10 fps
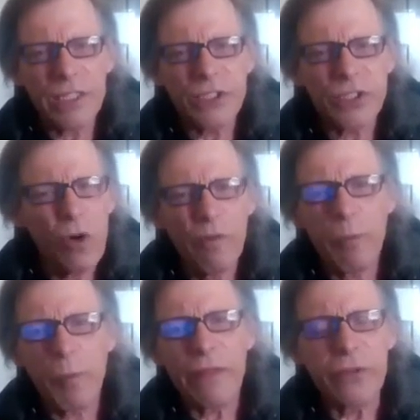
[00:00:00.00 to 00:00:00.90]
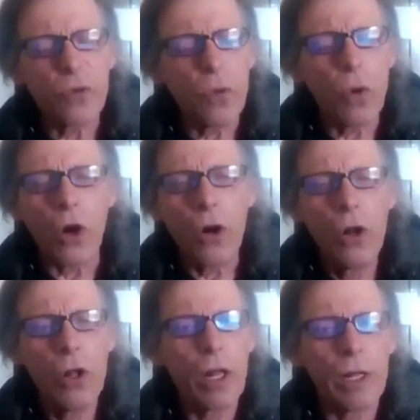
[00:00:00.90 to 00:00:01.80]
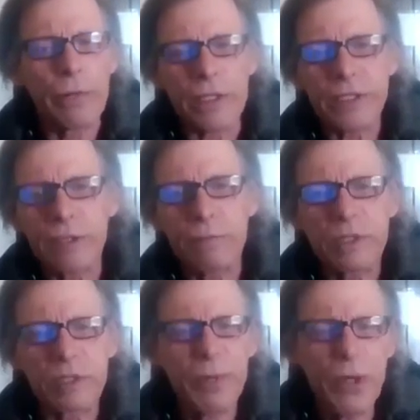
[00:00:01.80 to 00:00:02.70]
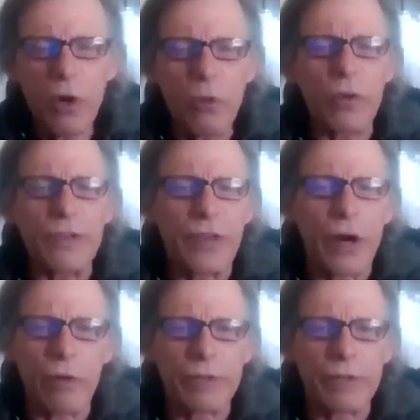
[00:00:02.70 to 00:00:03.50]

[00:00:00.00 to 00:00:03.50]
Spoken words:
saw by the door this spirit was there.